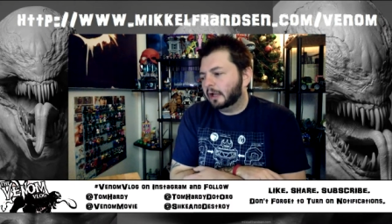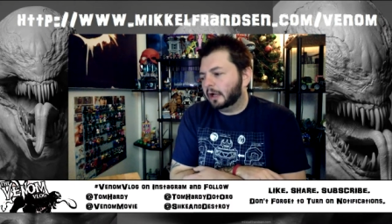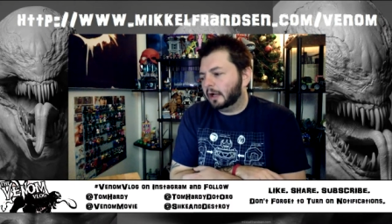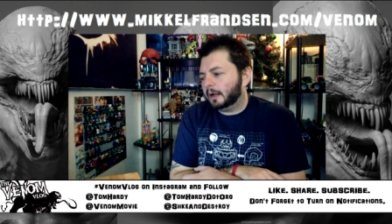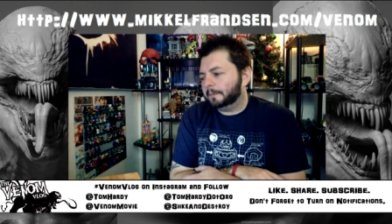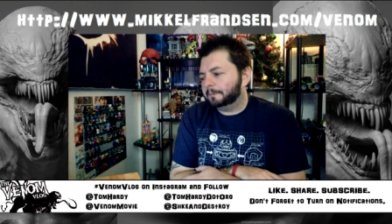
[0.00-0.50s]

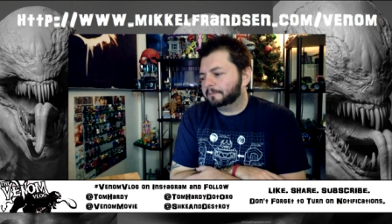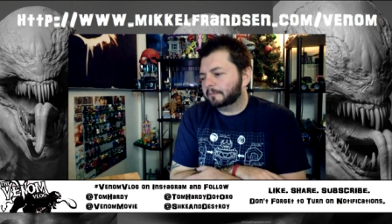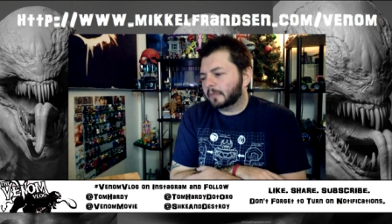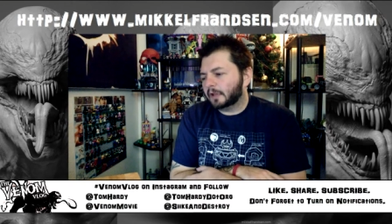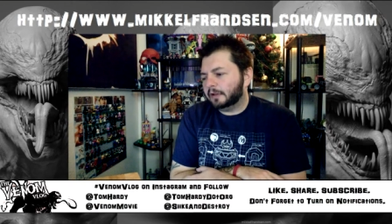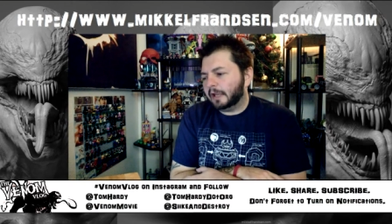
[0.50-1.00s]
Um,
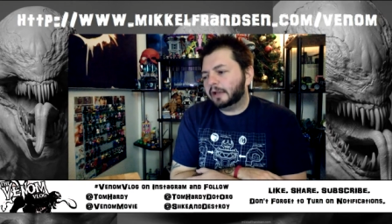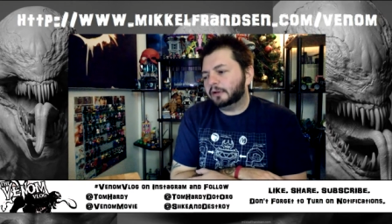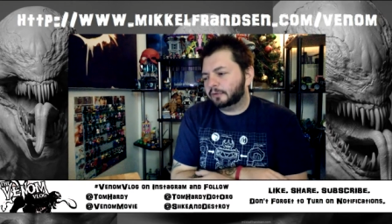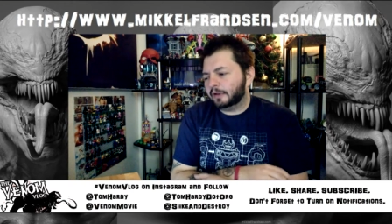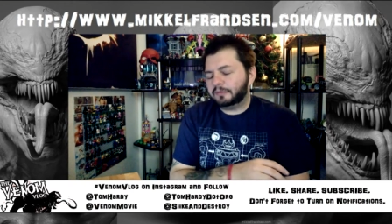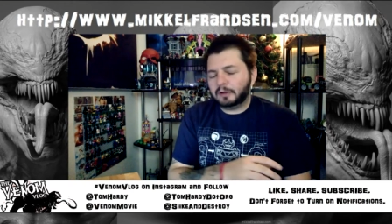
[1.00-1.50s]
yeah,
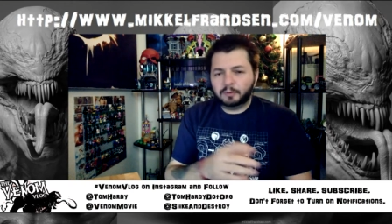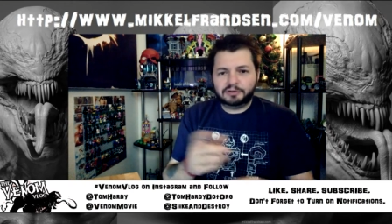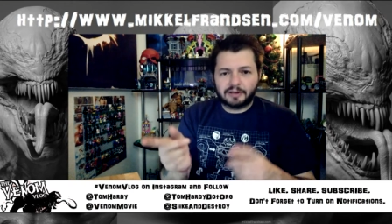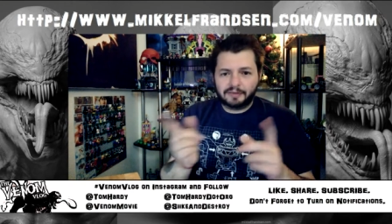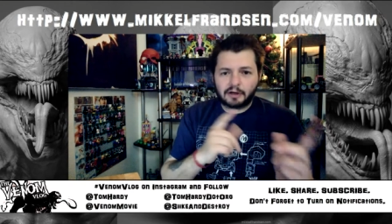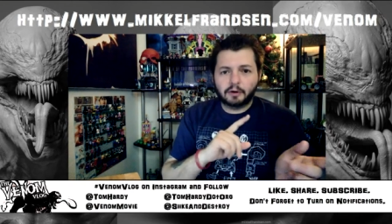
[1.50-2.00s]
you'll definitely, which
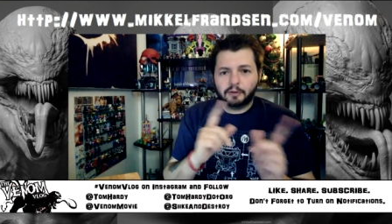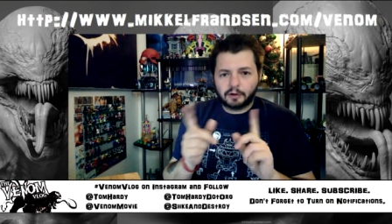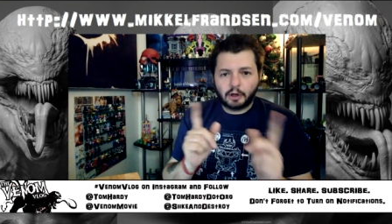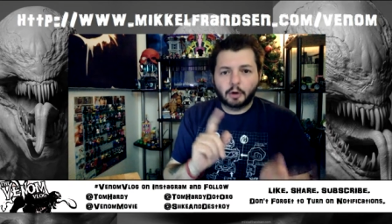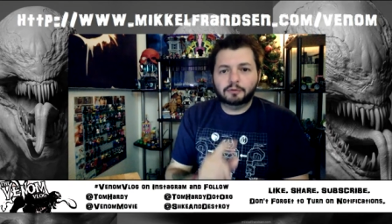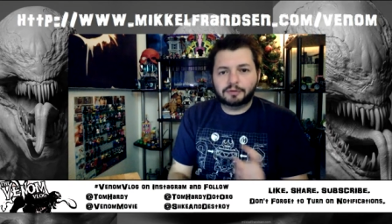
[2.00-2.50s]
I think are the
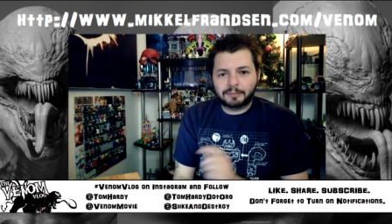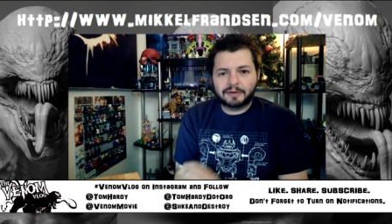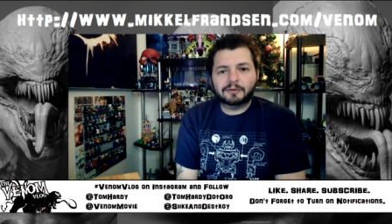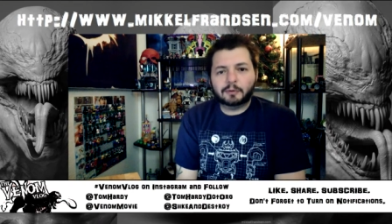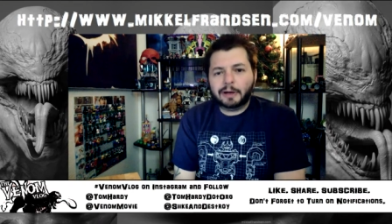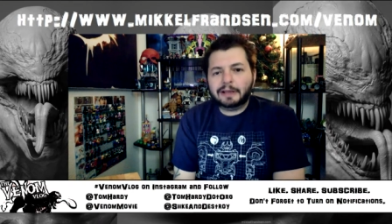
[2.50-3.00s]
codes I'm
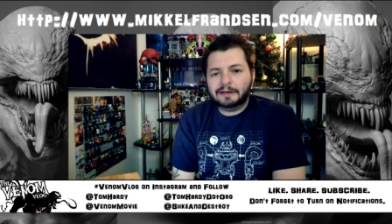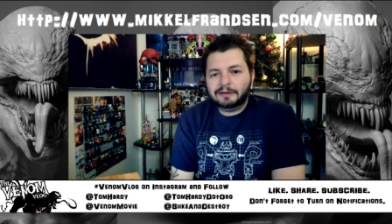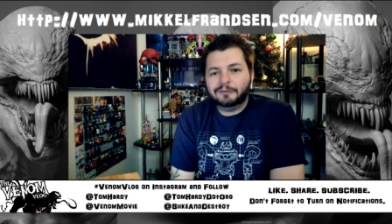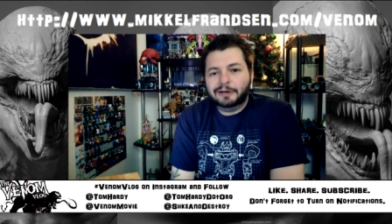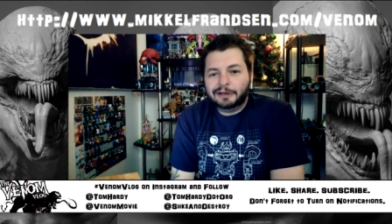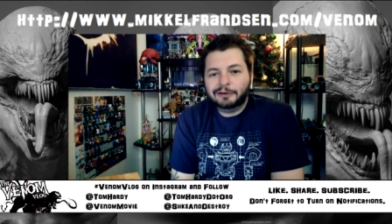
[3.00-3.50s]
giving away in these
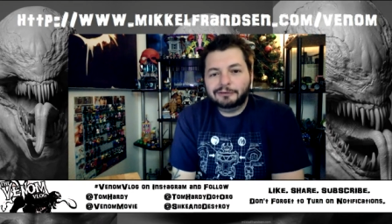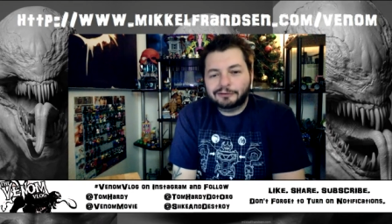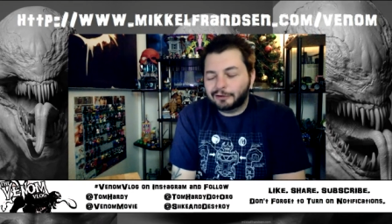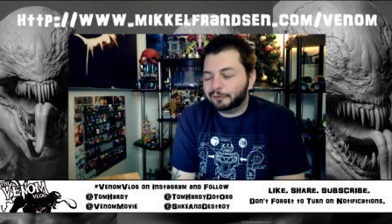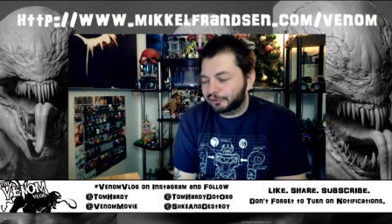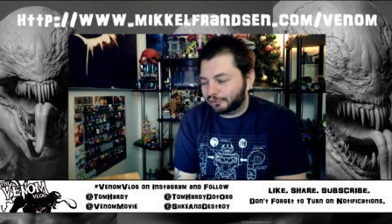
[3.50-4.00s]
videos.
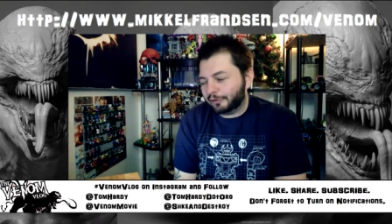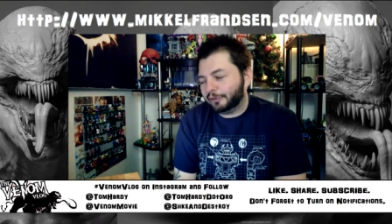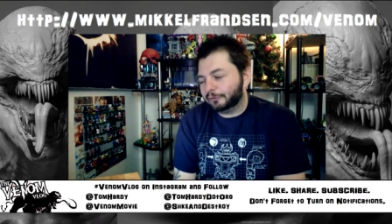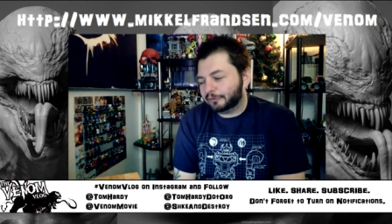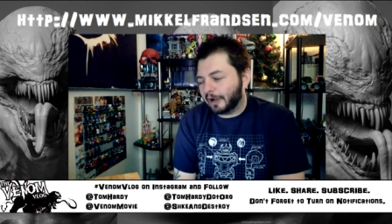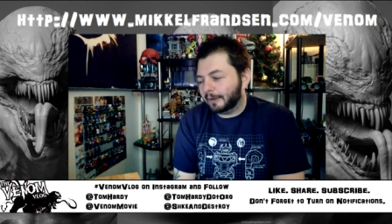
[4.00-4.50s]
So enjoy
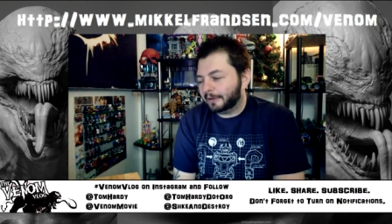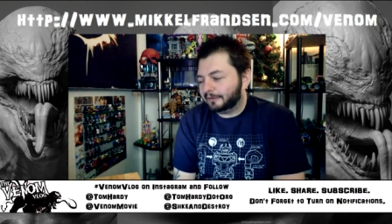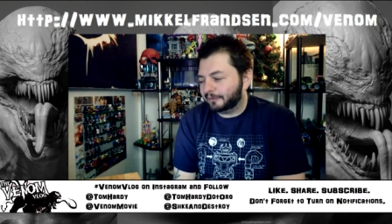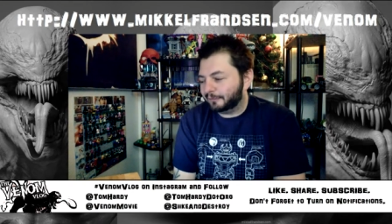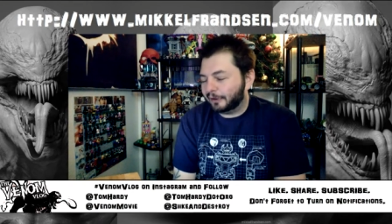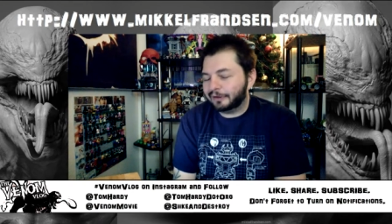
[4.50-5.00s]
those comics
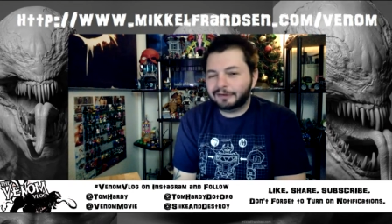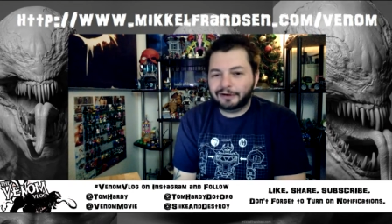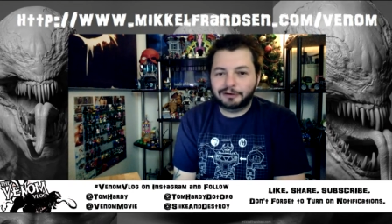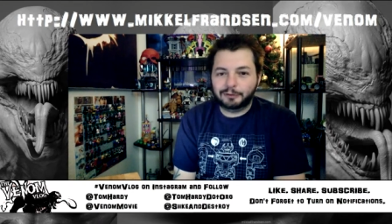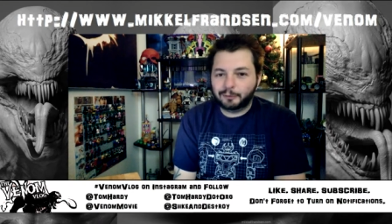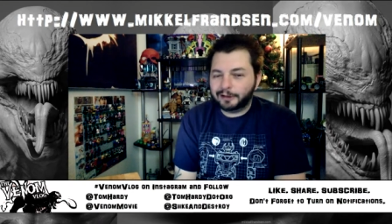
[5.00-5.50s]
if you're out there
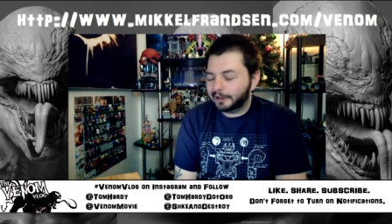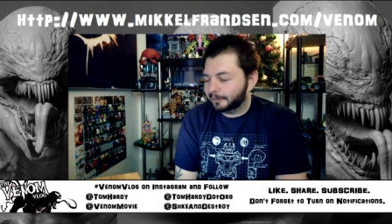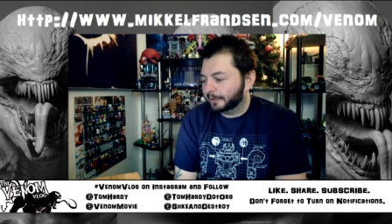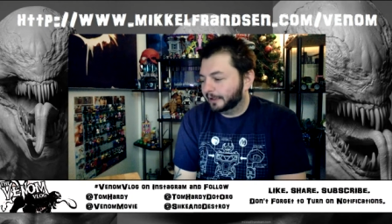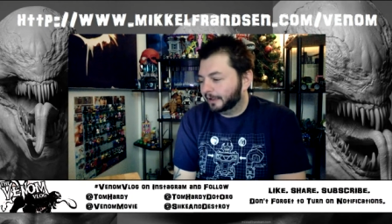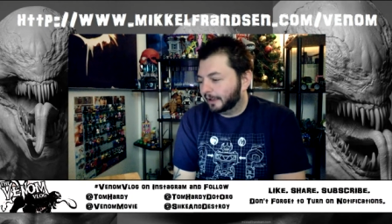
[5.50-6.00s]
and you're winning them.